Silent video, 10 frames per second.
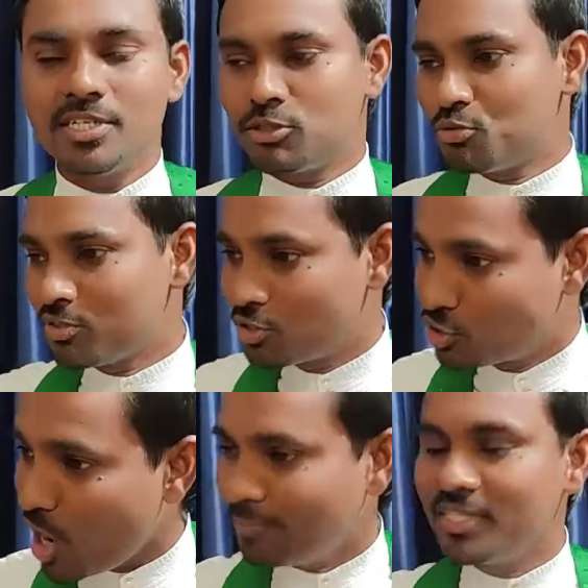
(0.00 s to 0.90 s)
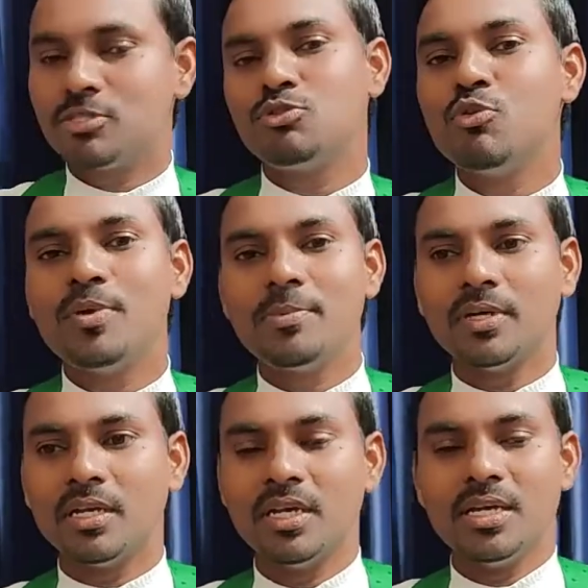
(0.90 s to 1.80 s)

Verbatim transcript: is to stop these two people.